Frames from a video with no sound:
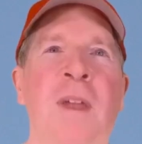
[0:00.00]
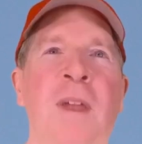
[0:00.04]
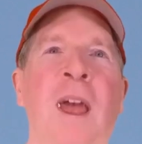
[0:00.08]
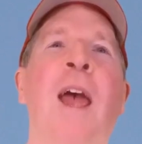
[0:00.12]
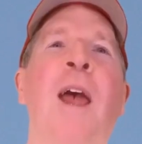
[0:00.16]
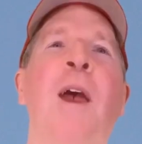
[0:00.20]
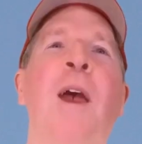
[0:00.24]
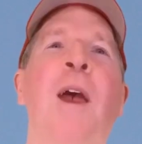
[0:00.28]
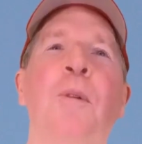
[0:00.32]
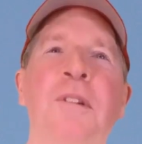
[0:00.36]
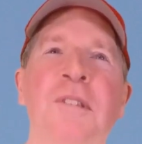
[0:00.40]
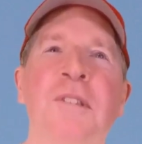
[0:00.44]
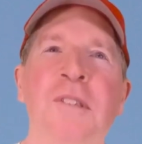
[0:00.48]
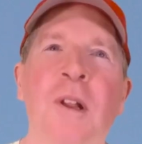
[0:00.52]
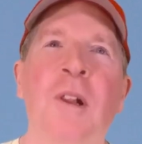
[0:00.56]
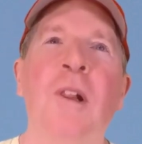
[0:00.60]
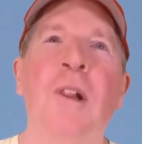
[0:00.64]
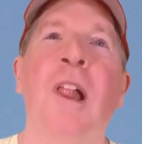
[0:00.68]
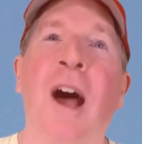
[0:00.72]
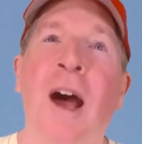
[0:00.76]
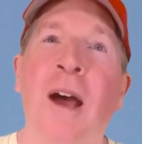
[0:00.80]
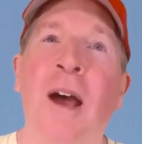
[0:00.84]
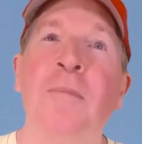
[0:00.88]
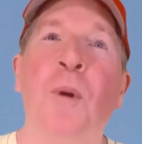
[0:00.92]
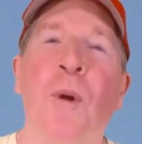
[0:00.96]
It was a
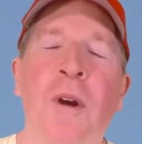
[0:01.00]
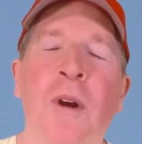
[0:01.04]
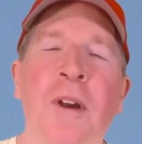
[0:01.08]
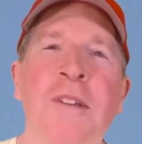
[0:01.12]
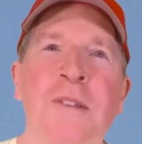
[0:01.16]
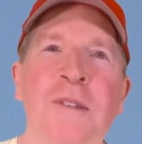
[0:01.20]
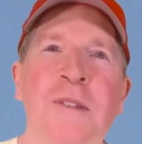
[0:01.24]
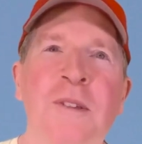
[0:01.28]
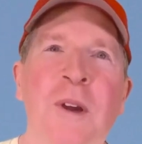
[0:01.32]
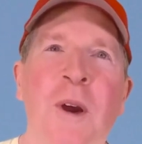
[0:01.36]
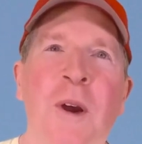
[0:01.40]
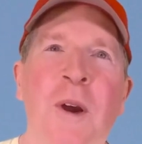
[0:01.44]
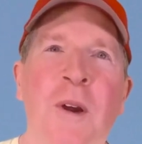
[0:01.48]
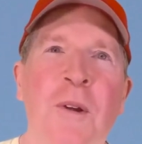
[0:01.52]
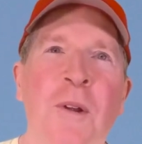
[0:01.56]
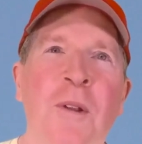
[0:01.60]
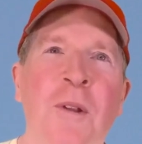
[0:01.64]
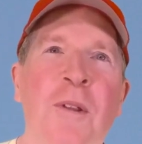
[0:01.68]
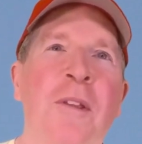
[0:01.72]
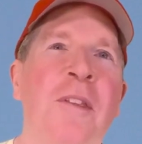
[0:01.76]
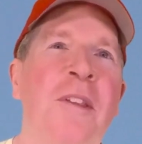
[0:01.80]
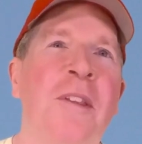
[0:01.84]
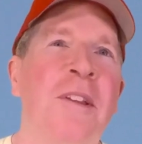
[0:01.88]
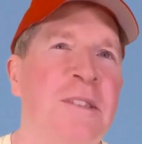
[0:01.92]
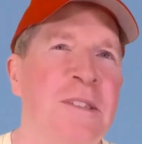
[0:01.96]
lot more hysterical than
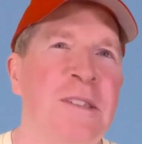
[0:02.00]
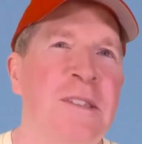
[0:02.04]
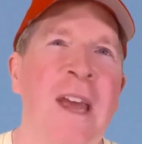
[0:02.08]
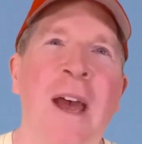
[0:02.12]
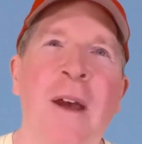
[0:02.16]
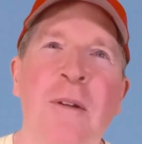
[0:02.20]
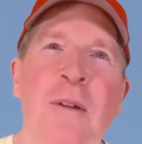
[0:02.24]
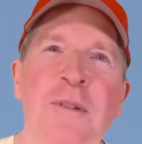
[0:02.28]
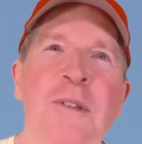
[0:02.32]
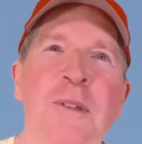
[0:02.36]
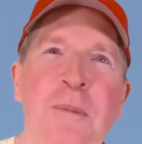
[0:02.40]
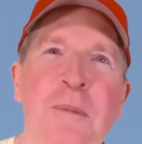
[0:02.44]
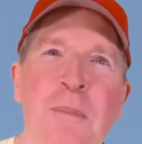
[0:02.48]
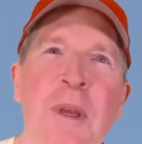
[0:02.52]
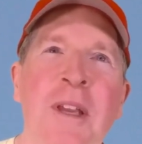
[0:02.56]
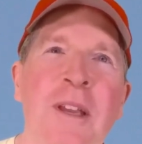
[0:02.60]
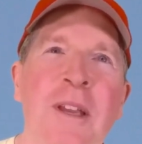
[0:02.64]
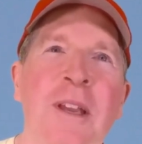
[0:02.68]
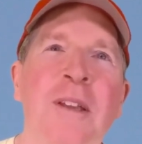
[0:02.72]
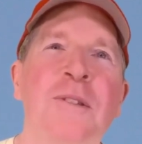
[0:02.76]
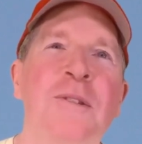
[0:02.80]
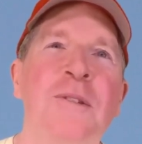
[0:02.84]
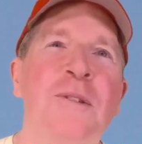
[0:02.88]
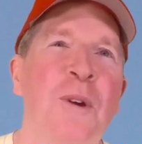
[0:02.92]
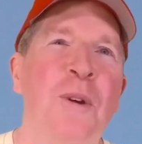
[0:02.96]
this sounds to me
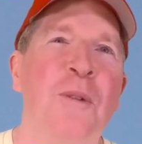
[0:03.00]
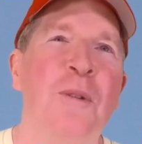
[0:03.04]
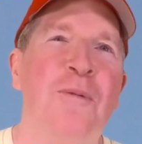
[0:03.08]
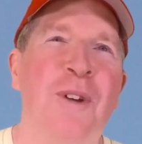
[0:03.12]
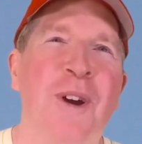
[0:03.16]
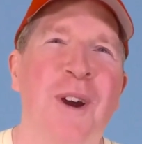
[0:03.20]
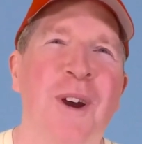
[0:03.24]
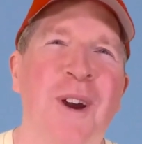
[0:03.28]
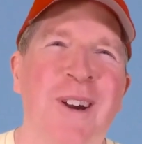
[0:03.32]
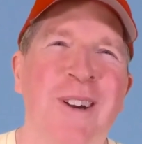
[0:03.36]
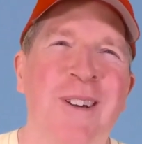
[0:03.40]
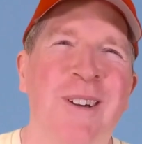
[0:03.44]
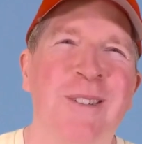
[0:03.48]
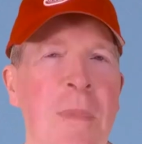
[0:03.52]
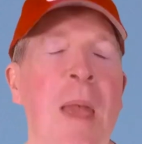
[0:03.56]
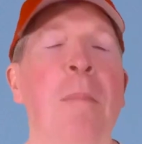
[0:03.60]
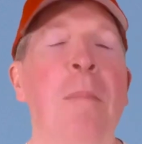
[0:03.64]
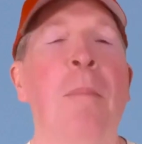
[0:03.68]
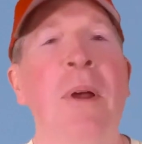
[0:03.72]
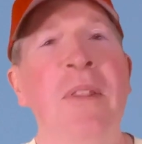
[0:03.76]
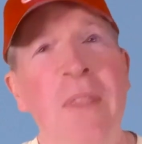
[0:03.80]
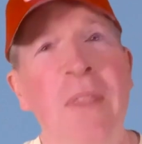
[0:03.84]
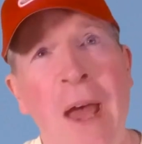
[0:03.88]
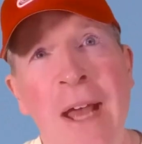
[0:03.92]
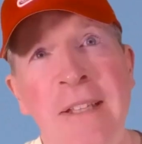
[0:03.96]
so far.
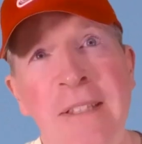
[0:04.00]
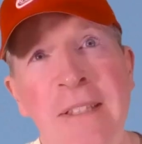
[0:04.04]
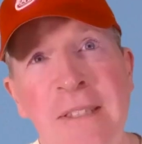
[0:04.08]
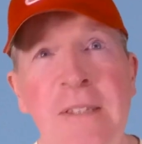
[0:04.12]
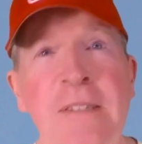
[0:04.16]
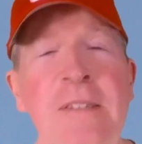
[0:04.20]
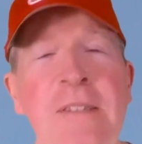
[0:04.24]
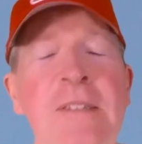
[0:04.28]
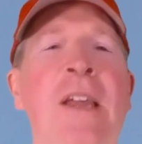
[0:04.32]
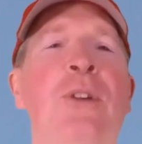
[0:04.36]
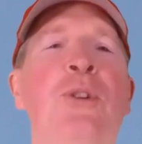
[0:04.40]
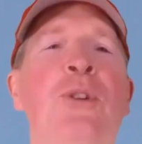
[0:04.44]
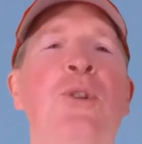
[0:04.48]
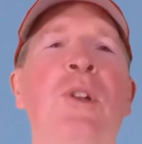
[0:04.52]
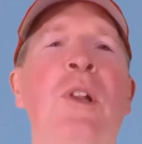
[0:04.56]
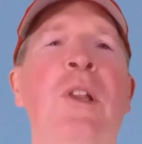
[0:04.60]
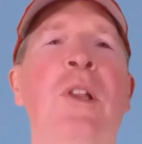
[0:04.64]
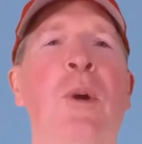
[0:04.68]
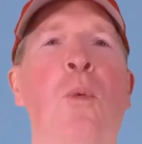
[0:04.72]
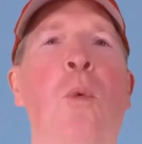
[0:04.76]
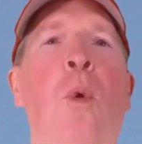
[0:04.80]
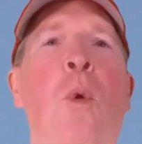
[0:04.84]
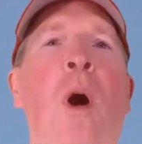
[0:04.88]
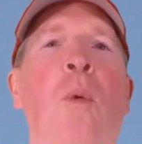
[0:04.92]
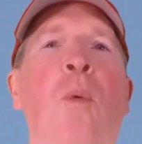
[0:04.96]
But that's essentially
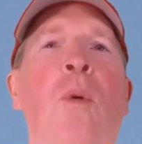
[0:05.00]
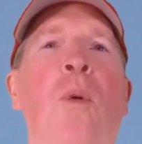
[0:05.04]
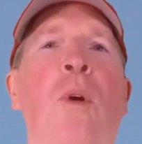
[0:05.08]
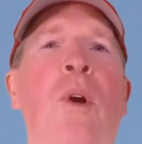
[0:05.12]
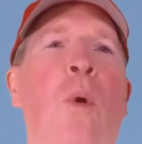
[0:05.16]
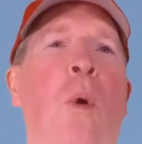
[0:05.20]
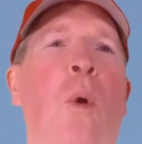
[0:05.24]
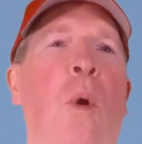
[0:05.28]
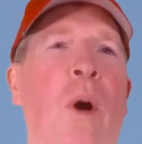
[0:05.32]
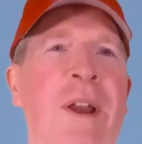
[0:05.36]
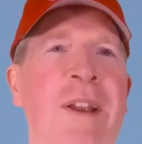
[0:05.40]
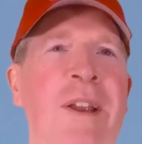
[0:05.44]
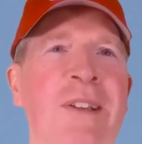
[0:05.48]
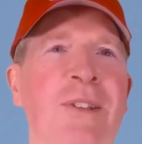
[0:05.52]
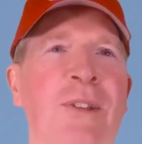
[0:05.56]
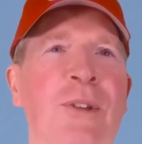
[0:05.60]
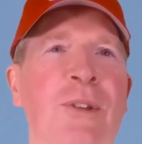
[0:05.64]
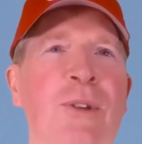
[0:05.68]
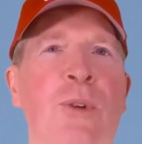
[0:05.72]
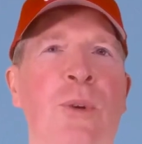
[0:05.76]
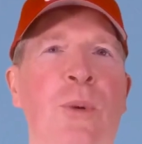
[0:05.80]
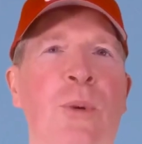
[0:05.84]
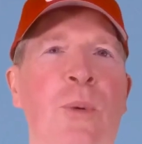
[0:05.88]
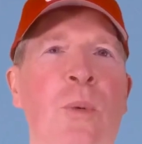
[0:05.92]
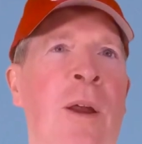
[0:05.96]
what we're going to
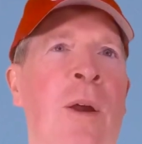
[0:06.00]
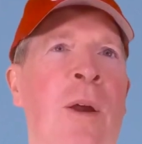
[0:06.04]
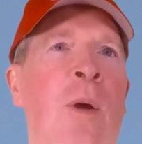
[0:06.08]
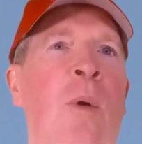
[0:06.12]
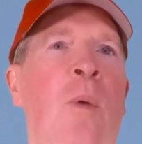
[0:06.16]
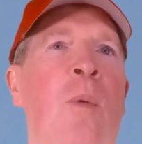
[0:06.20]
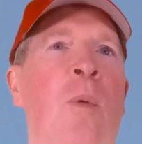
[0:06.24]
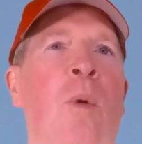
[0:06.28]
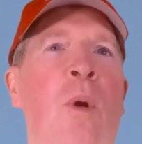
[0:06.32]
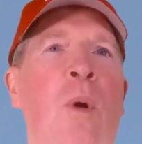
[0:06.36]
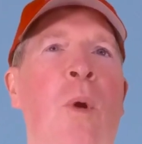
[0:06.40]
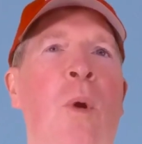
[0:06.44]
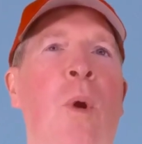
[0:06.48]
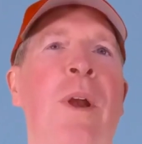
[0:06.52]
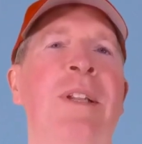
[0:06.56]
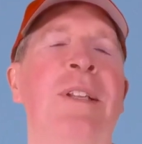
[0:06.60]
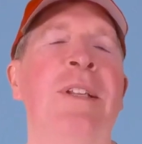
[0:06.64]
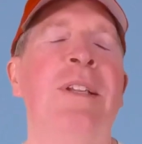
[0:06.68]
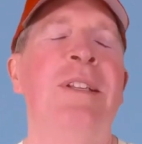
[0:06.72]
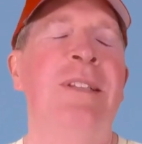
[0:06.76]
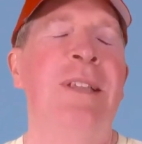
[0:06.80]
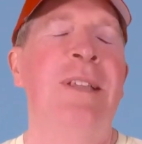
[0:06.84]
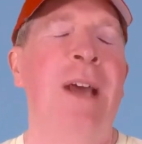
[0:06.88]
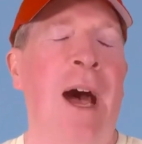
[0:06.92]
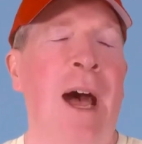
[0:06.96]
do. We're going to
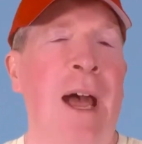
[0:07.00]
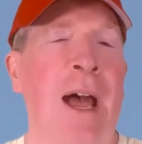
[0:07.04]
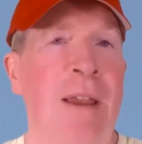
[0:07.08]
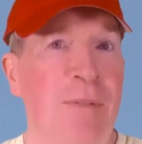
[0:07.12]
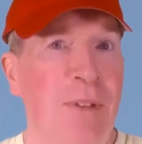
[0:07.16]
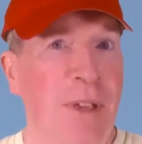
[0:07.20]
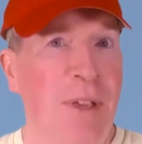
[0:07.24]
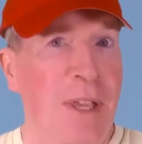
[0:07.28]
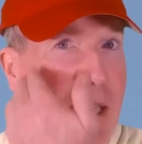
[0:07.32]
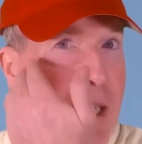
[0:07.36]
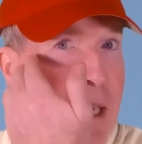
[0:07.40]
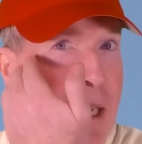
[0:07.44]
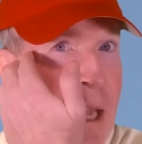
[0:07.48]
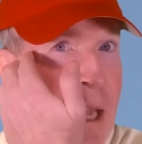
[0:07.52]
dive in a